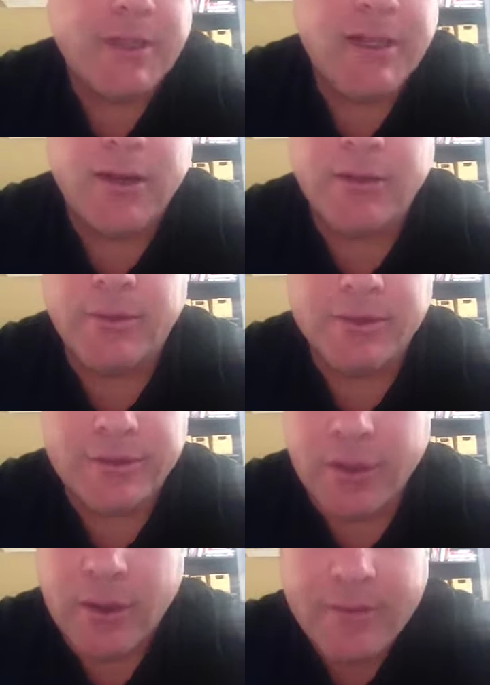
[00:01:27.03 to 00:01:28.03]
There was
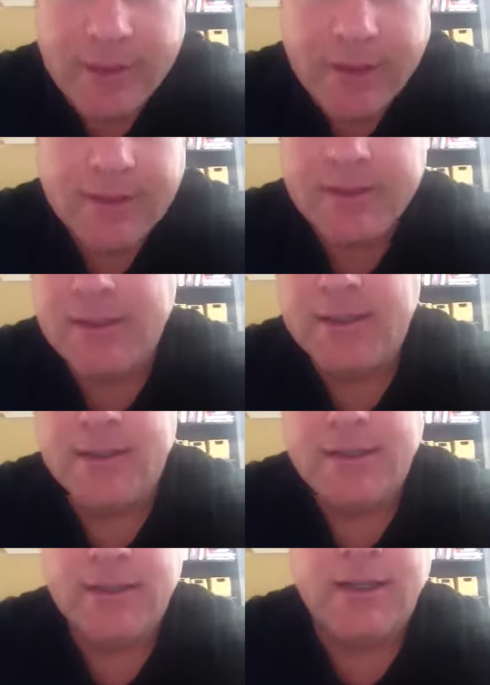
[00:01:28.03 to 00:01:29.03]
no evidence
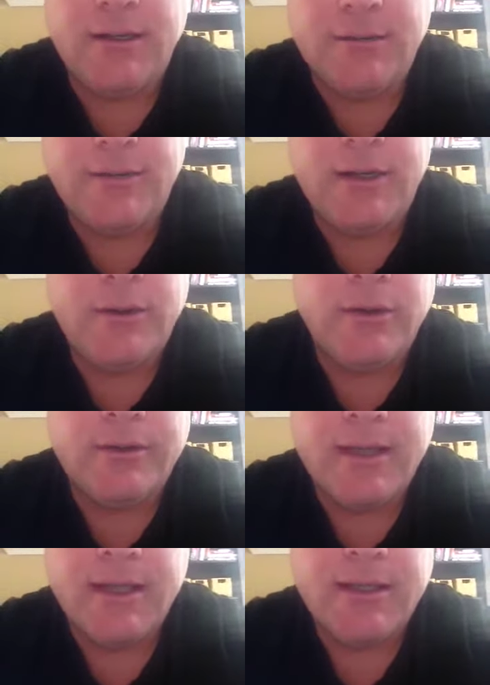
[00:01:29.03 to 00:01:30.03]
of oil
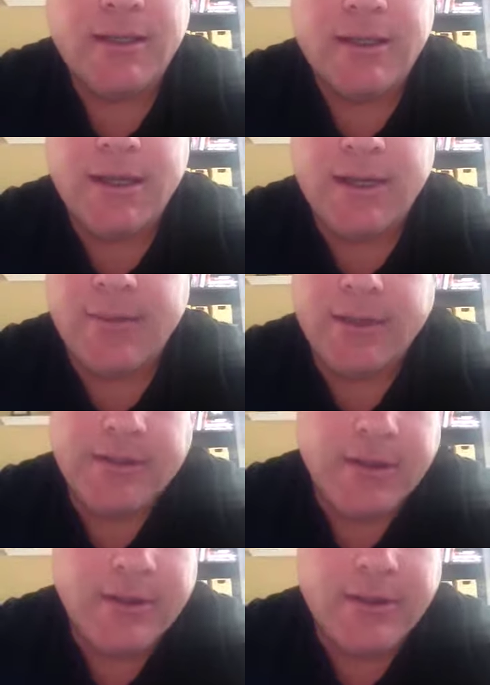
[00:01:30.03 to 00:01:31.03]
tank, and
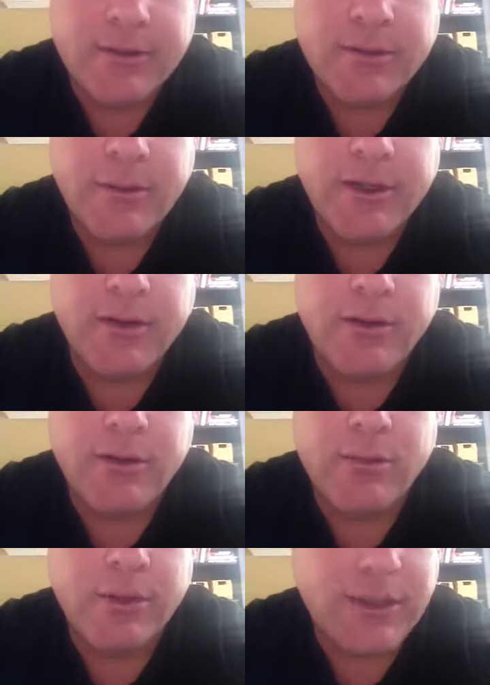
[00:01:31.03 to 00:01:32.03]
it's a 120-year-old
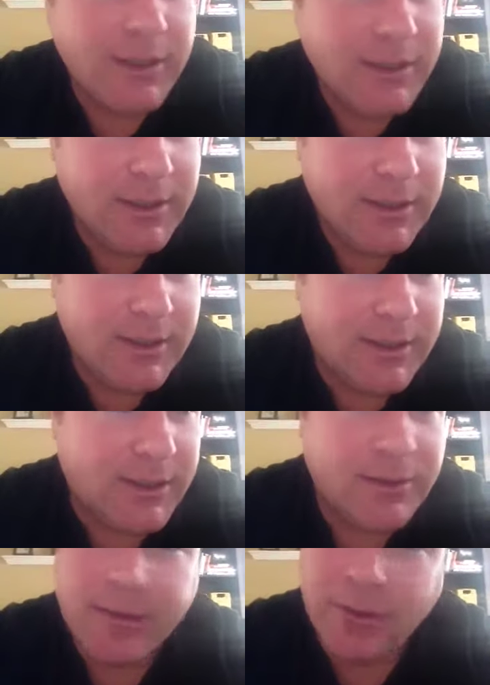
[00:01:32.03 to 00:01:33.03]
home. But
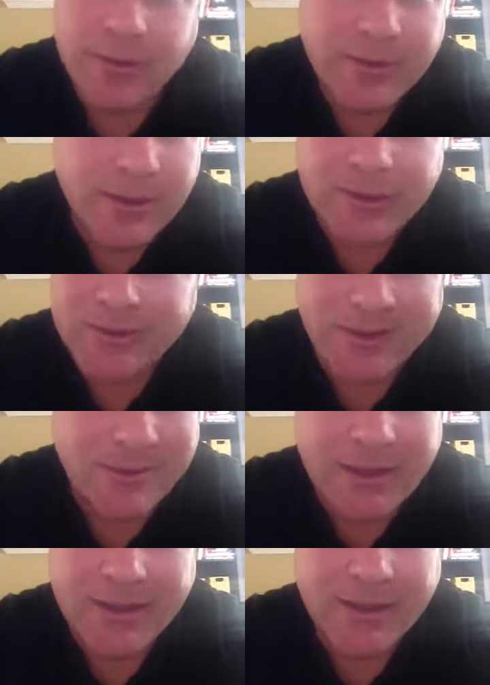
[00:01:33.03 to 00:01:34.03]
the home inspector was like,
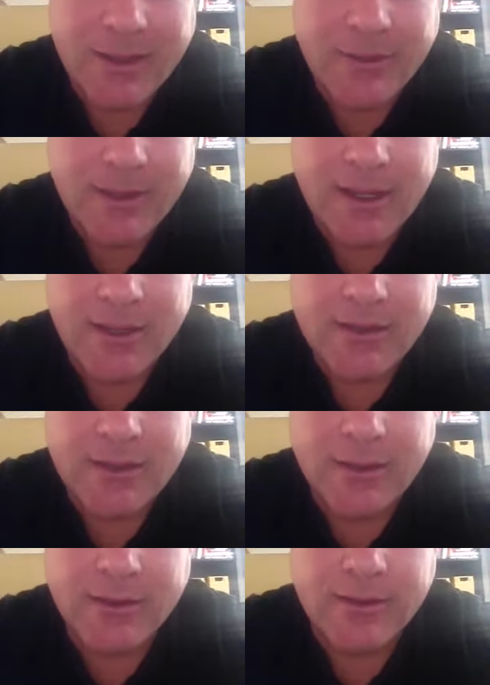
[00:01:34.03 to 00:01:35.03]
"Man, we can't.
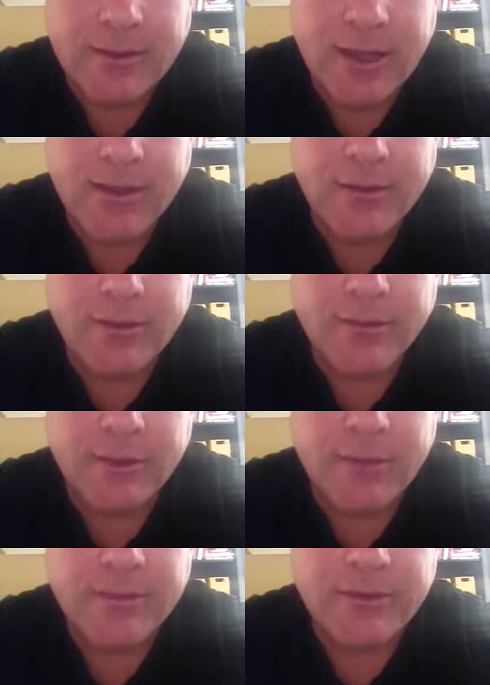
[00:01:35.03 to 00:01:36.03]
You got to do the
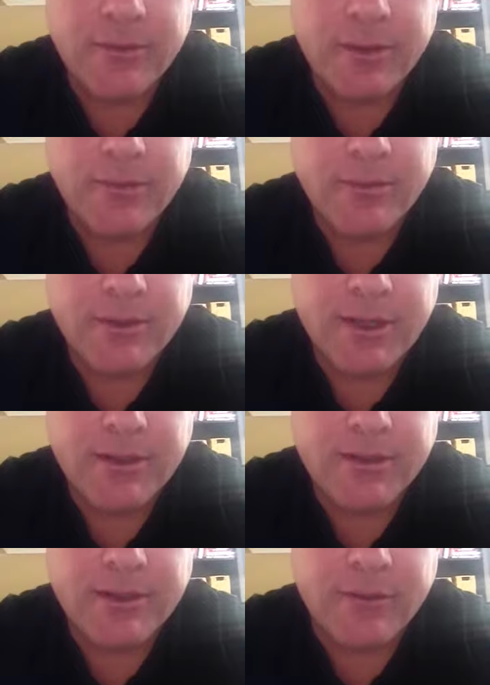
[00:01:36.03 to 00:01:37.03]
sweep just to
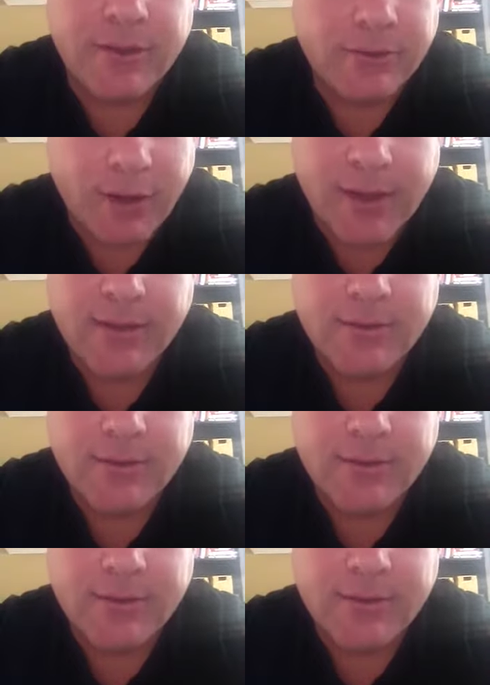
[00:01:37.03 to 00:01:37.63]
protect yourself." And he's right.